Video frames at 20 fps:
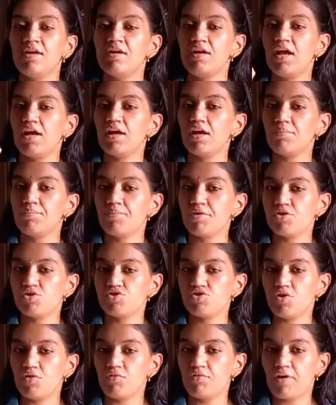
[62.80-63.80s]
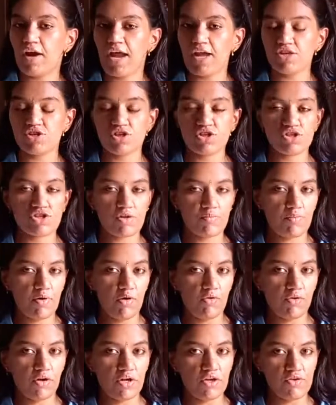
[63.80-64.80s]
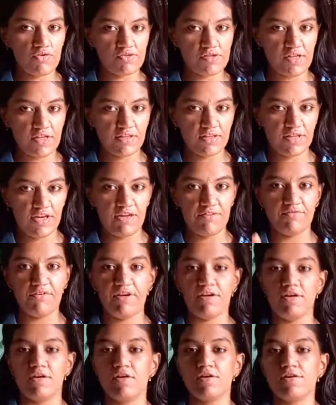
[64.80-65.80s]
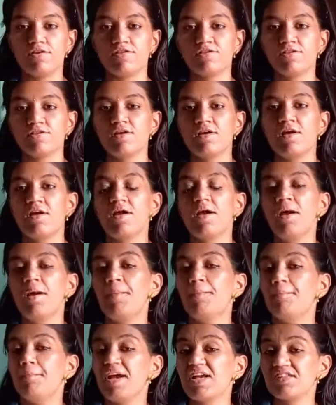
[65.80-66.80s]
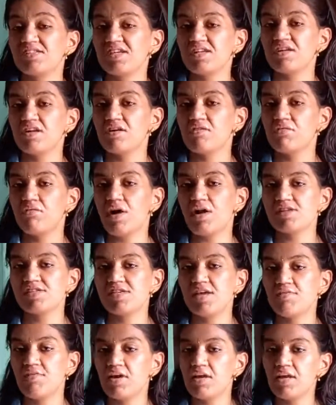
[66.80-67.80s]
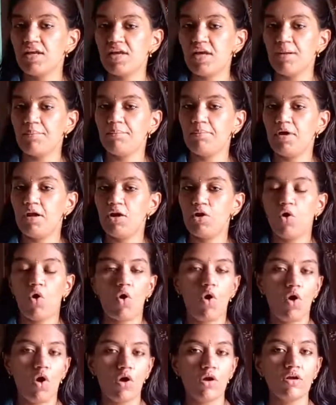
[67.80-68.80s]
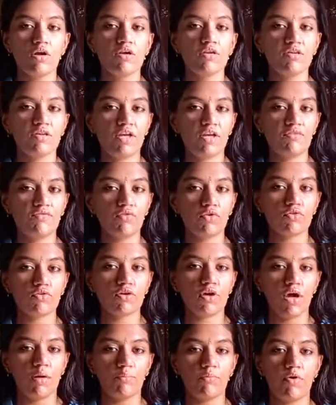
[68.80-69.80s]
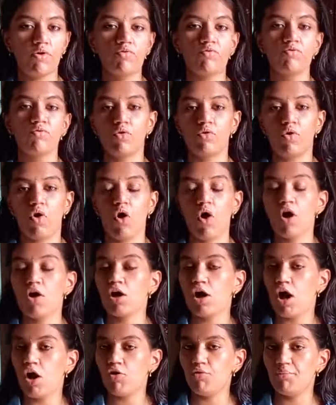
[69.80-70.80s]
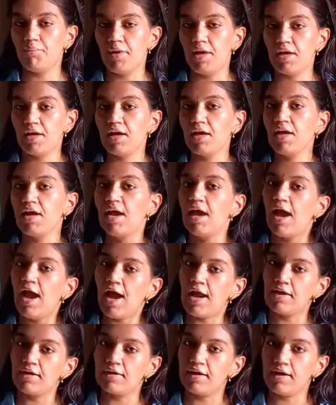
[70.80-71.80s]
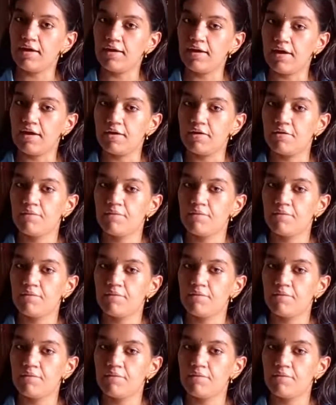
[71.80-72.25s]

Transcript: Take a pinch of dry ginger powder using 3 fingers. Mix it in 170 ml or 3/4 cup of raw cow milk and drink it.